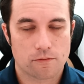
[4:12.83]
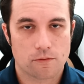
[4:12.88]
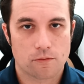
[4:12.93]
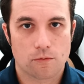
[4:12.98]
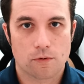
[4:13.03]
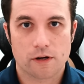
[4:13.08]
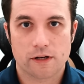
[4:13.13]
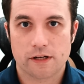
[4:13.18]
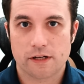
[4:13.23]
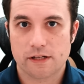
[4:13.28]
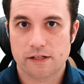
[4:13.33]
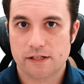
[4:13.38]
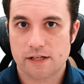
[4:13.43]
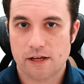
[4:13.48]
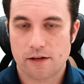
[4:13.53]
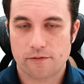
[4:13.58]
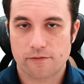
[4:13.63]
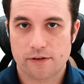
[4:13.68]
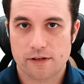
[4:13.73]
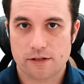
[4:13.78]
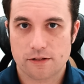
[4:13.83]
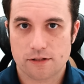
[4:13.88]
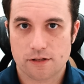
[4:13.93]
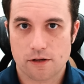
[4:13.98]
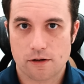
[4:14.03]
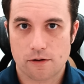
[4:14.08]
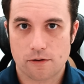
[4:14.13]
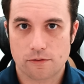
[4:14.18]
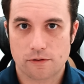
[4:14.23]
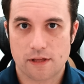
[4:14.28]
we're going to tell VS
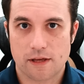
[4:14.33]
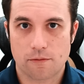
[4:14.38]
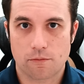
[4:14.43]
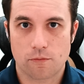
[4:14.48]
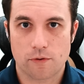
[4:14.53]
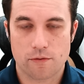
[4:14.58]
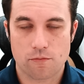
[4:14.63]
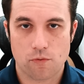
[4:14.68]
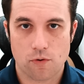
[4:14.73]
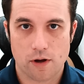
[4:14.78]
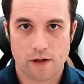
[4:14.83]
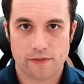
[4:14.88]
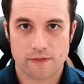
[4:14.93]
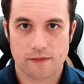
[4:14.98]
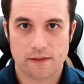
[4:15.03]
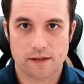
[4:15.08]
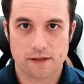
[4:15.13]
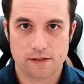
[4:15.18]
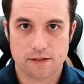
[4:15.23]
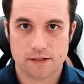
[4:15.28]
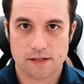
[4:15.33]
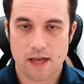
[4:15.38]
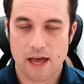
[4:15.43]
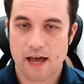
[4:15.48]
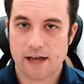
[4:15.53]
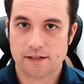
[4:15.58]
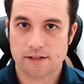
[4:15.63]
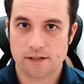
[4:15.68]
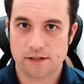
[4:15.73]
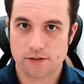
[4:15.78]
Code that we want this
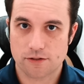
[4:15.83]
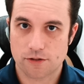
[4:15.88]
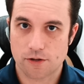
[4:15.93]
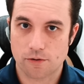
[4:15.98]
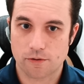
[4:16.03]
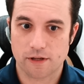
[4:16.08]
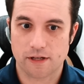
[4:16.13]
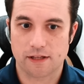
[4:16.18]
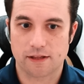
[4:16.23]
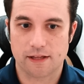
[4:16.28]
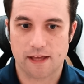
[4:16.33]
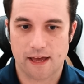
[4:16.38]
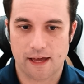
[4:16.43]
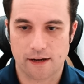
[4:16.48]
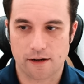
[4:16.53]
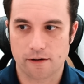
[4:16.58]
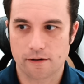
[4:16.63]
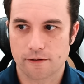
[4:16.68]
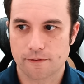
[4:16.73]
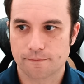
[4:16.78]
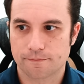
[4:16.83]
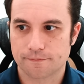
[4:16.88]
access token in the header.